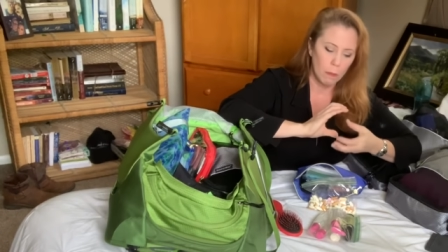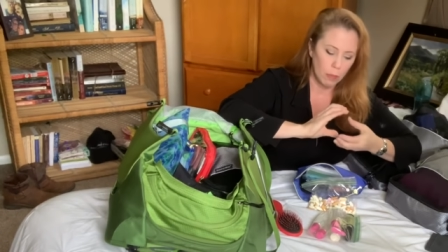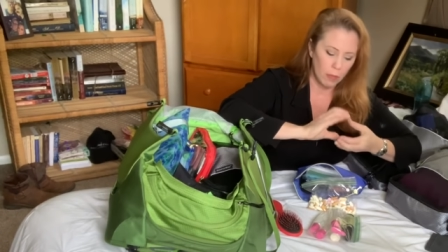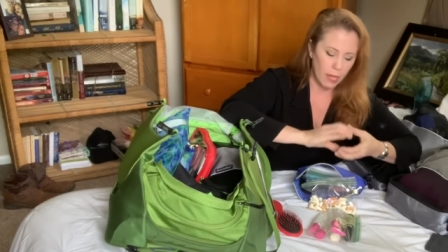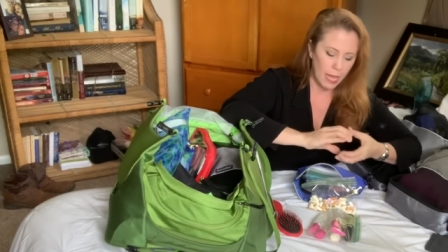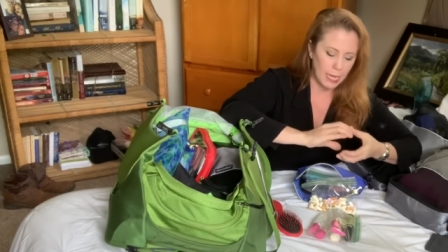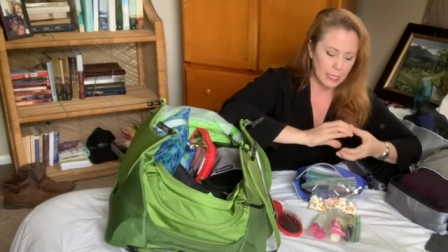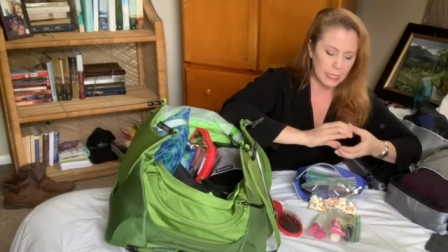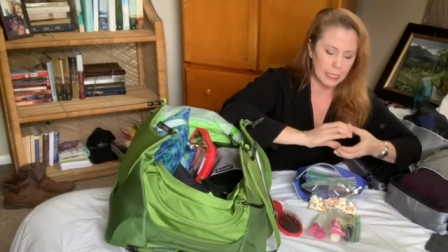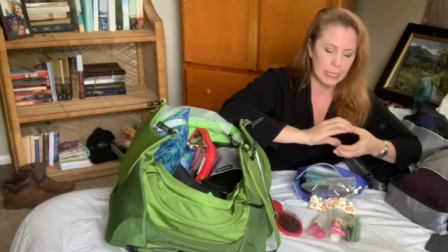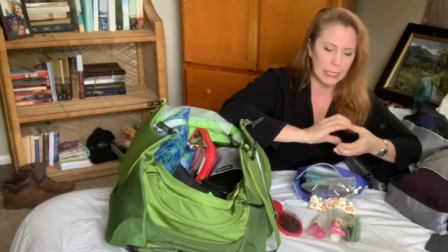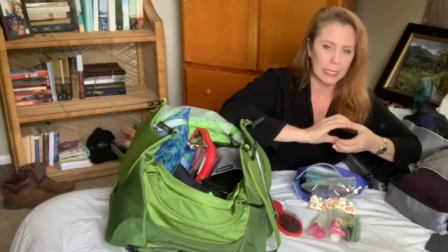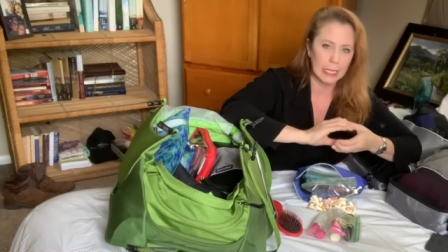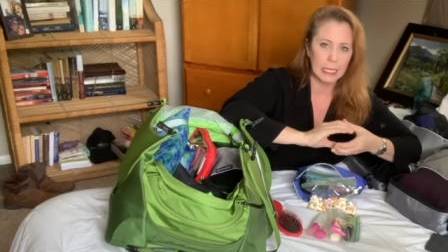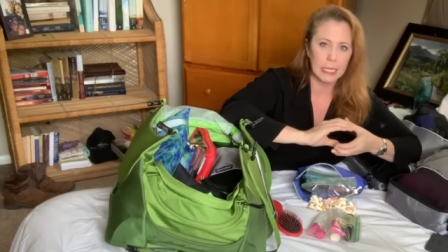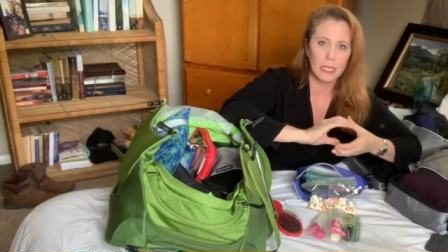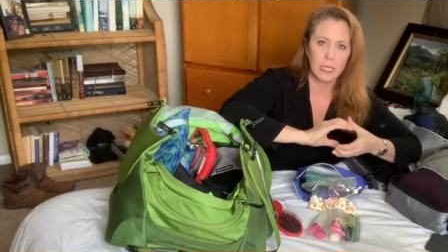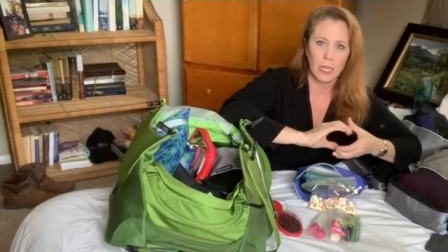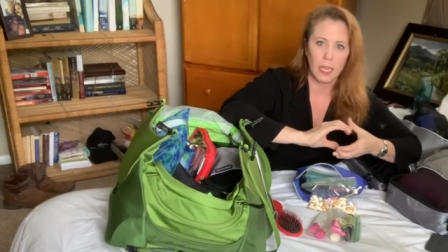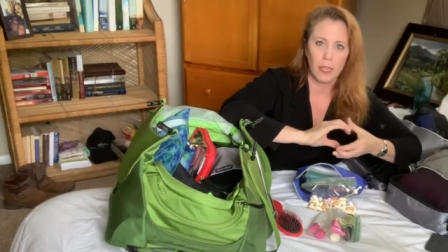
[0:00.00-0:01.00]
plastic
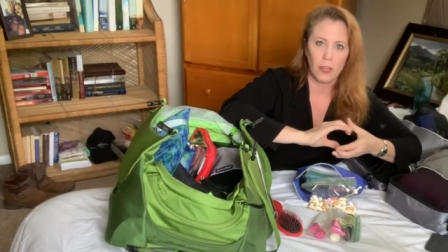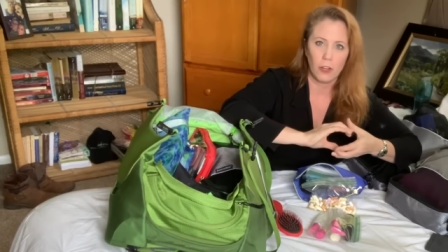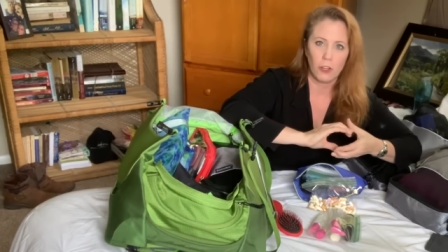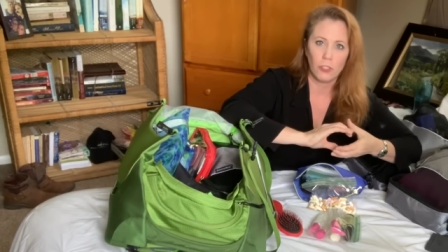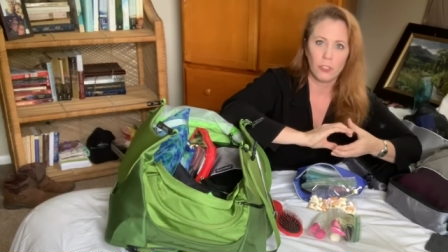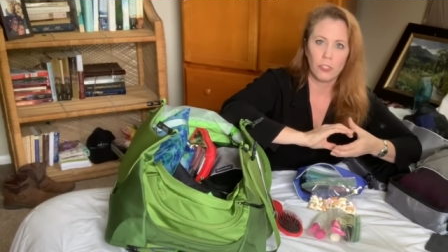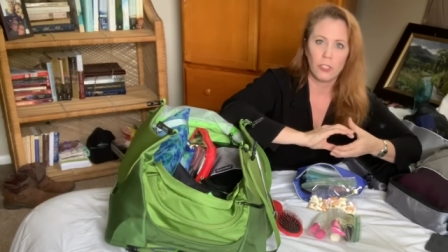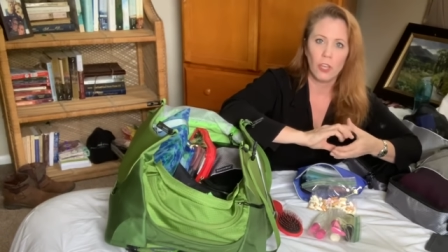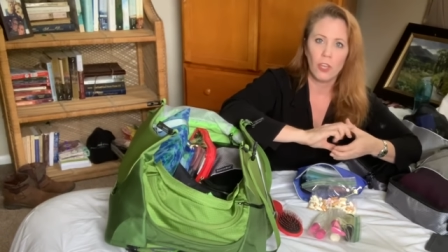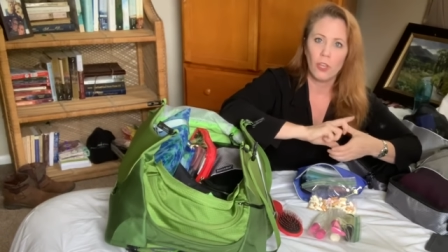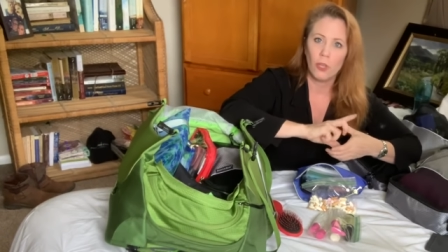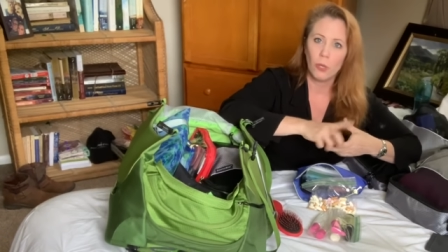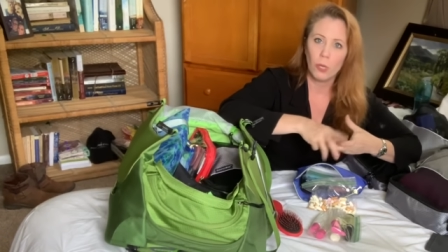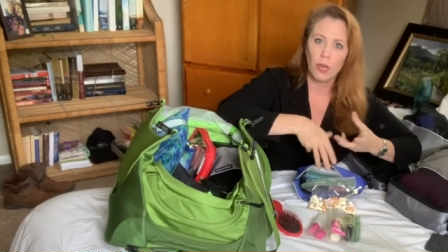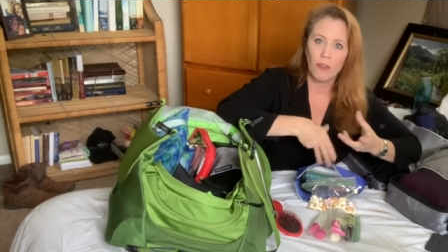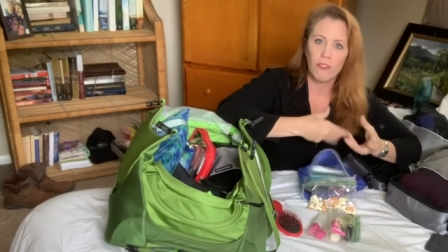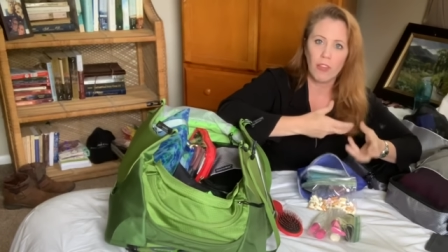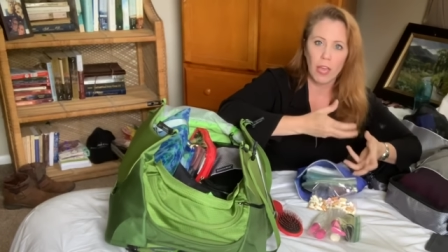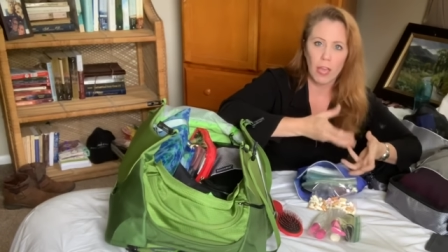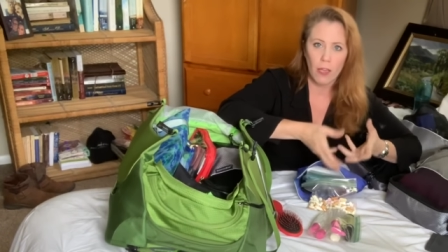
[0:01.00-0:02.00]
containers,
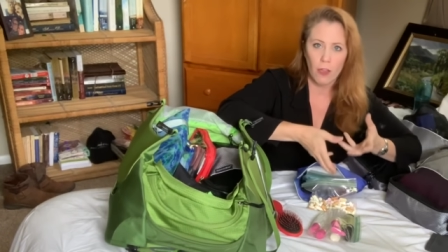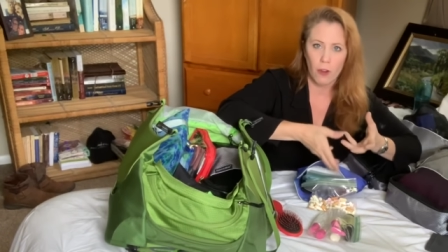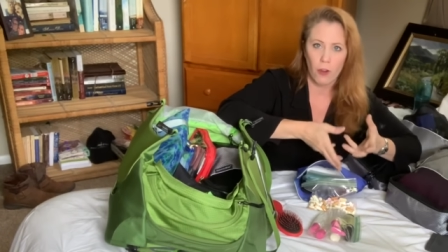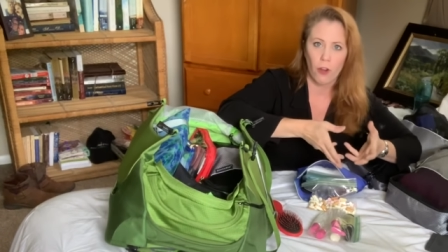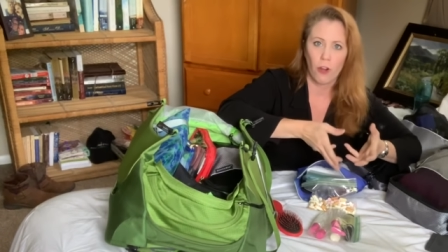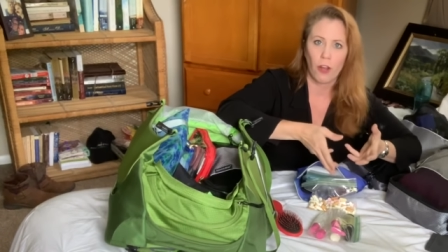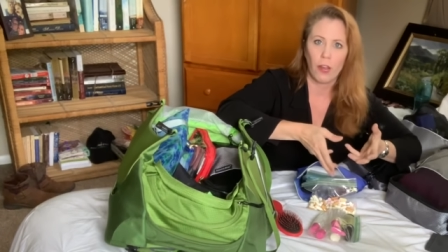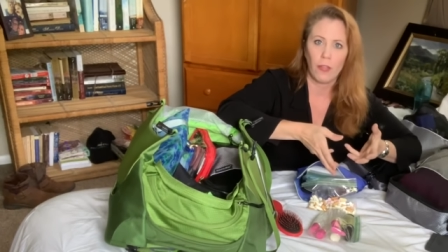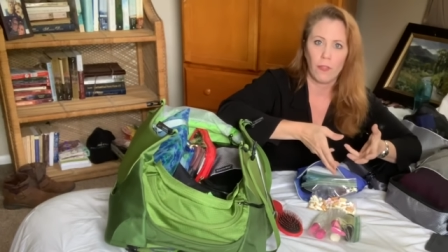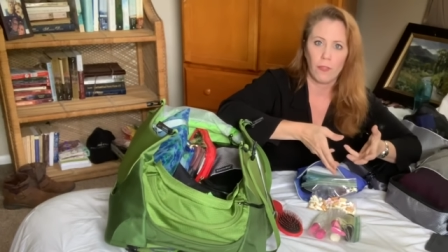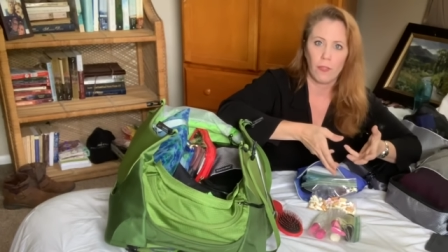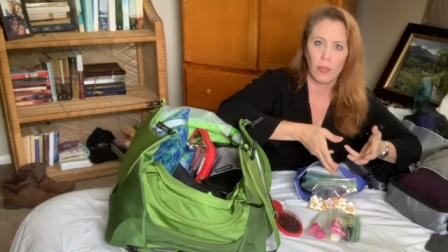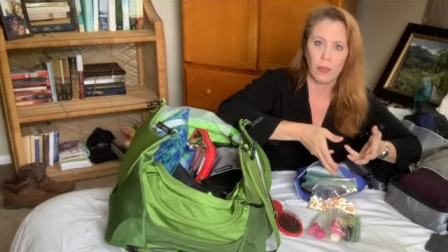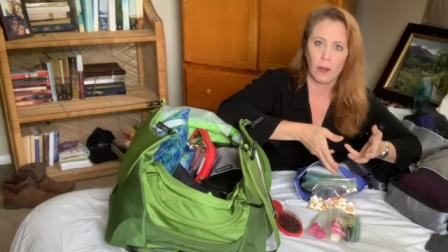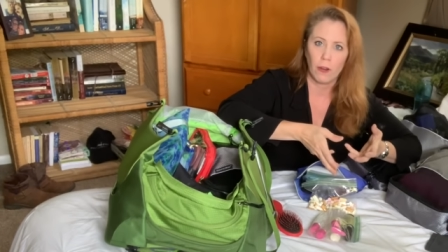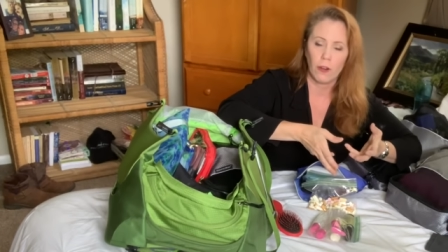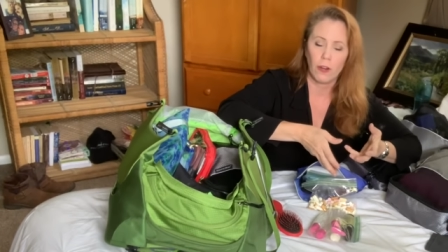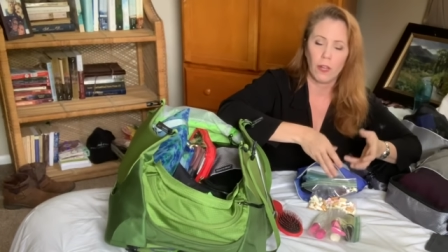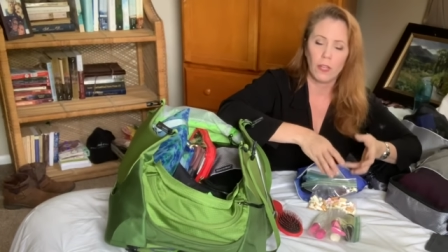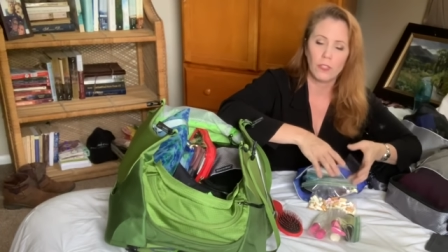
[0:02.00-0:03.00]
you have air in
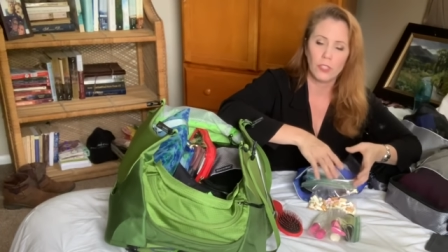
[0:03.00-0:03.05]
there.